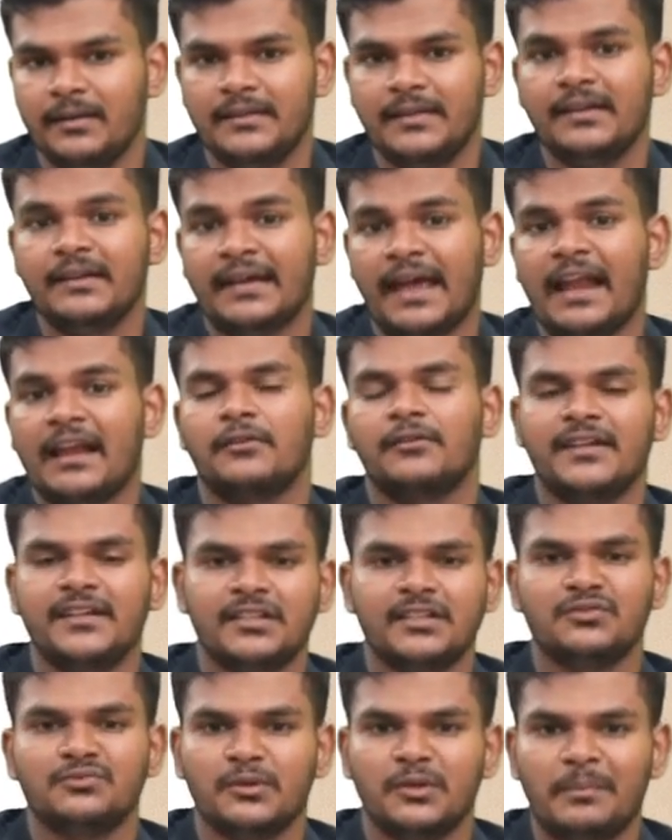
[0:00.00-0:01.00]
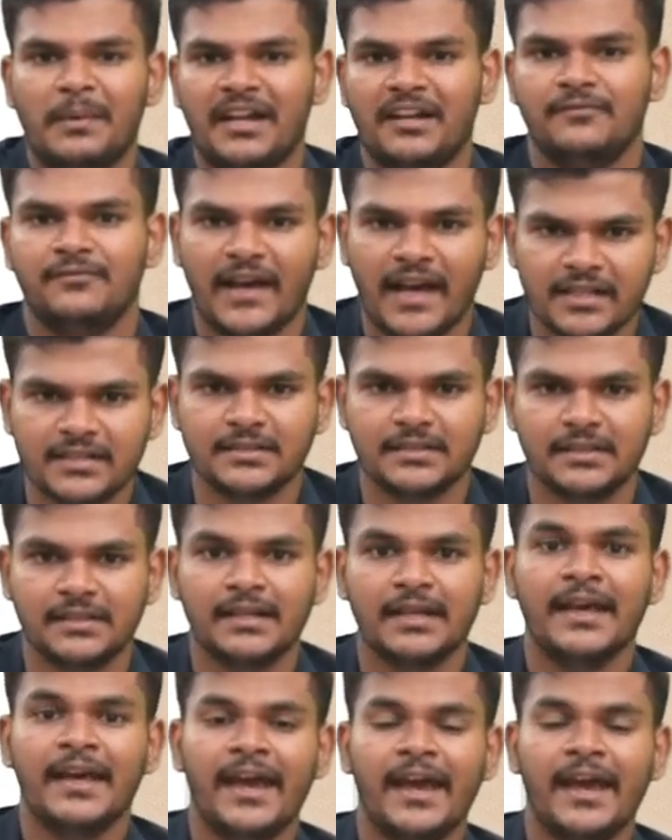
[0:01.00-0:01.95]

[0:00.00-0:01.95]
the calculators were manufactured,